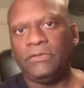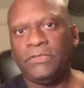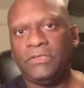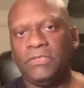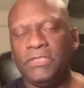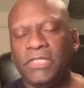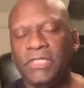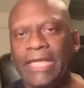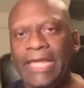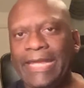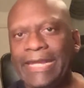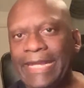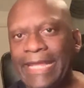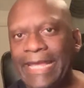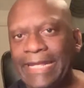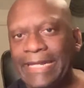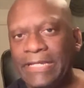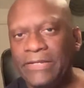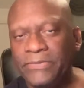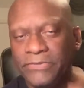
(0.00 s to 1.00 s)
to
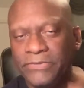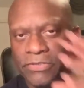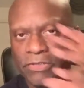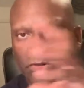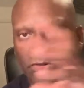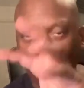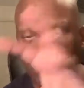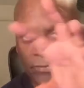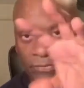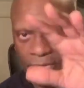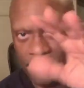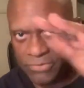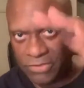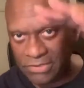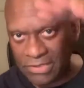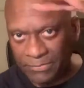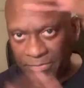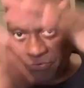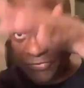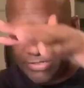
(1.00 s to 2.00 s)
880 to go. It was
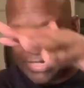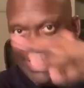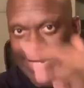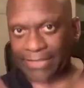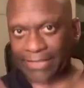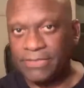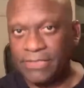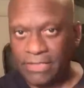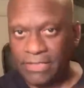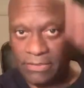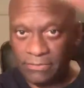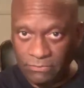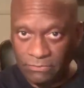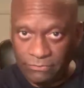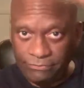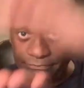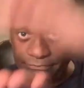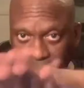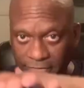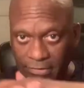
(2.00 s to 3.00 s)
double decked and it
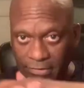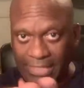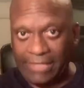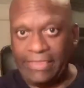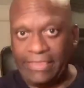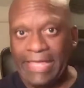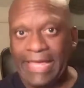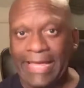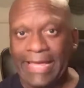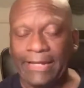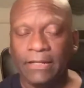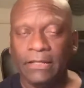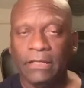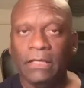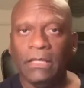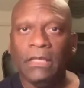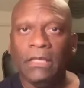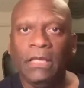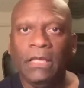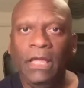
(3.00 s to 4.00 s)
like that.
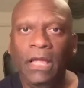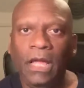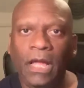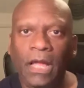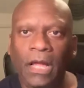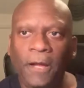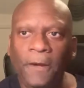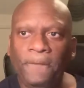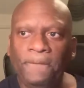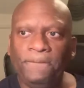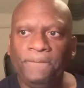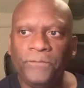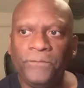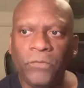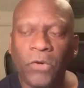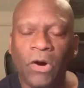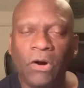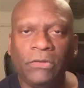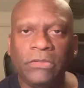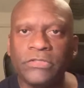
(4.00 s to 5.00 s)
Uh,
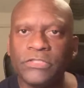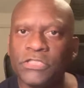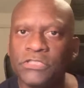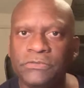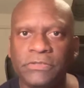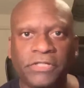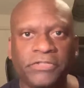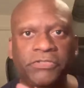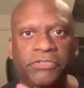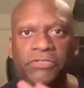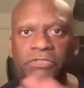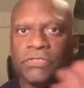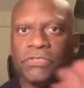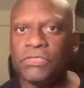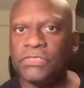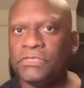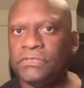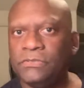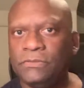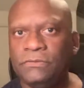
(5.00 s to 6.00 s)
all those
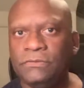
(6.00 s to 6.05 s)
structures